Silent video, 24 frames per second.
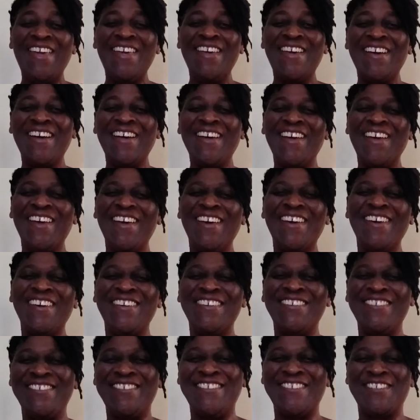
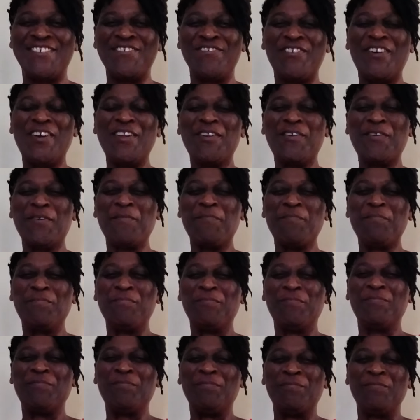guys welcome
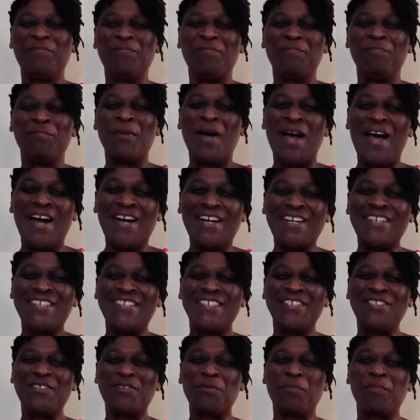back
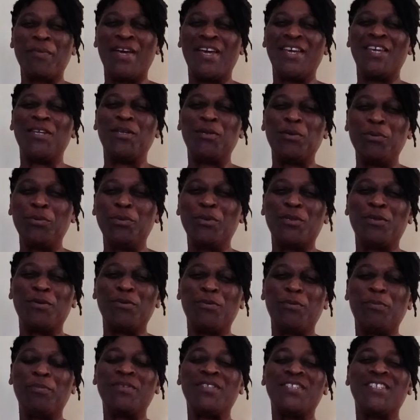to my
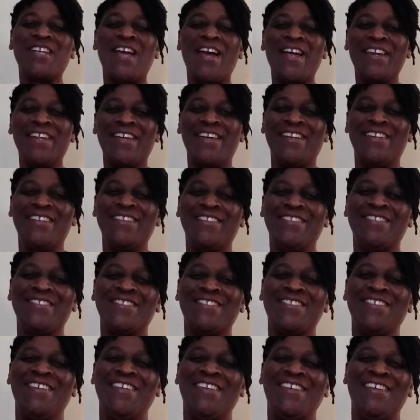youtube channel
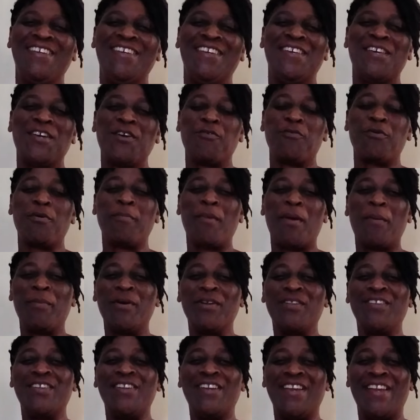
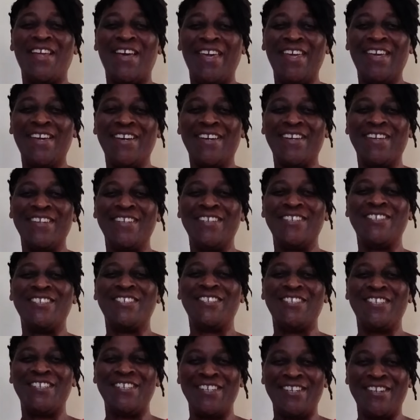remember to like
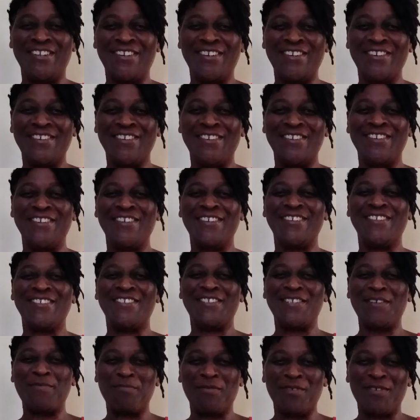share
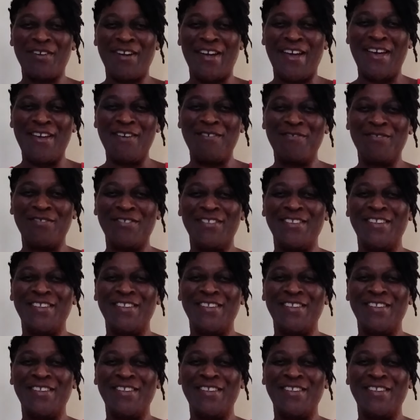subscribe